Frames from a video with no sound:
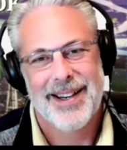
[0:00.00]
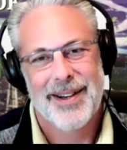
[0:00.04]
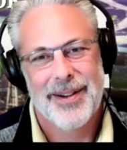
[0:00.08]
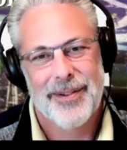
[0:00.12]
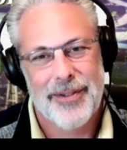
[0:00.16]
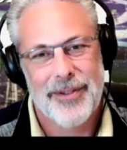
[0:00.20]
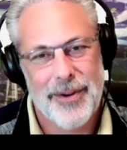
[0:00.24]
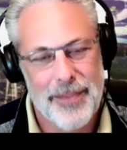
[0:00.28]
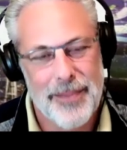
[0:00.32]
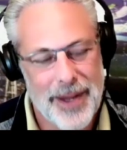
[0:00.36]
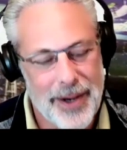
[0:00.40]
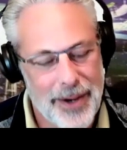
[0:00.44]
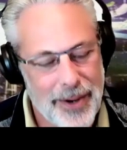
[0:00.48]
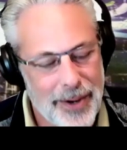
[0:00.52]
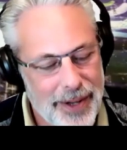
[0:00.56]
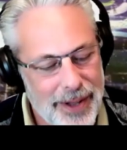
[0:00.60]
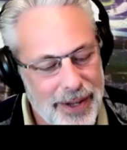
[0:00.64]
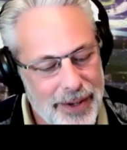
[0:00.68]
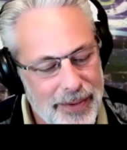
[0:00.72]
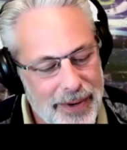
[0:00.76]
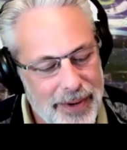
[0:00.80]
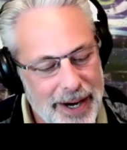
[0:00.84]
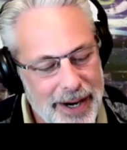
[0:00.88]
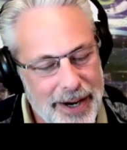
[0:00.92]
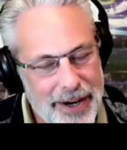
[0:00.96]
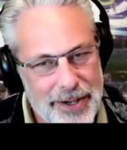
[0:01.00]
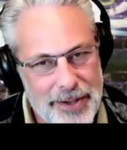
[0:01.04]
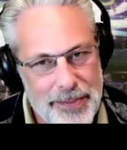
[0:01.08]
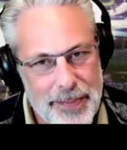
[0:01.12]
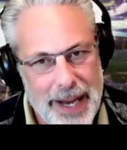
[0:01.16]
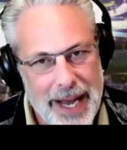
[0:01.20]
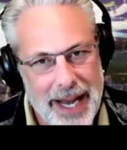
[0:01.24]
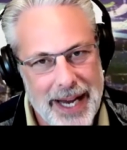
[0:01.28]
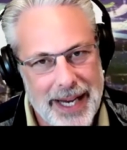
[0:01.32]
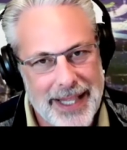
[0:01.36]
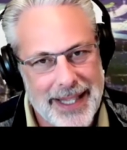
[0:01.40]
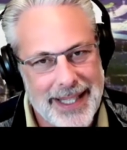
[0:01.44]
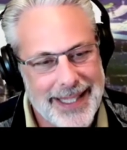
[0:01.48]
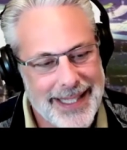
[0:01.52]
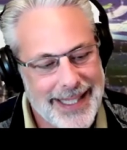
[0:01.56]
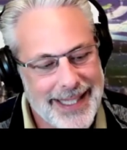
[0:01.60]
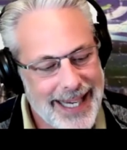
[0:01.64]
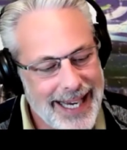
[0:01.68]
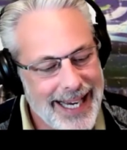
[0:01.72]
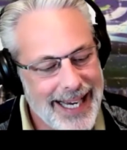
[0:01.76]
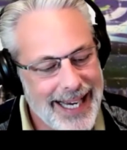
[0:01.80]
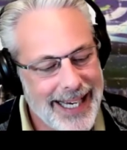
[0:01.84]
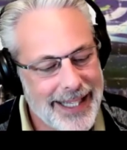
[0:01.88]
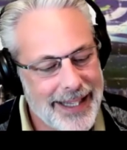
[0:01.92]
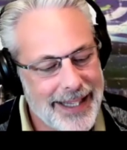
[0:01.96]
from the Oakland Raiders back in the
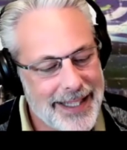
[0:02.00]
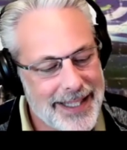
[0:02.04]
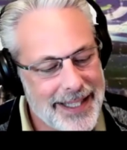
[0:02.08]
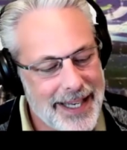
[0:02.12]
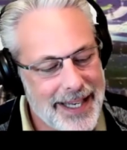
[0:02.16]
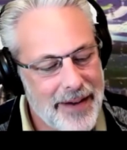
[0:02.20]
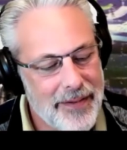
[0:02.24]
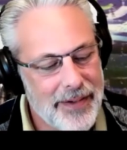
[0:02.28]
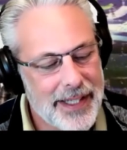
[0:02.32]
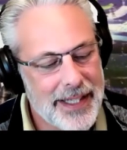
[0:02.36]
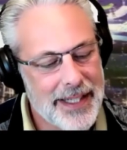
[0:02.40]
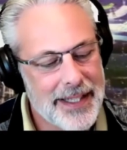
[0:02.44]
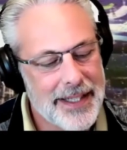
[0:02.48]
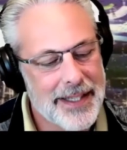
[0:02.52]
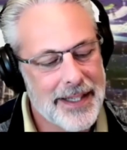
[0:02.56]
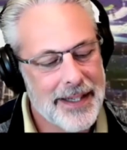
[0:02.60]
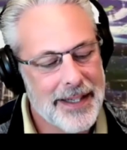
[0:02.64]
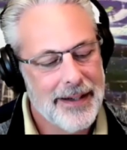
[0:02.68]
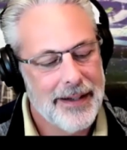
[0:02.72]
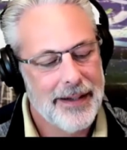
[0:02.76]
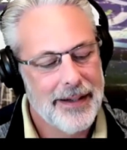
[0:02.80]
day in the 70s,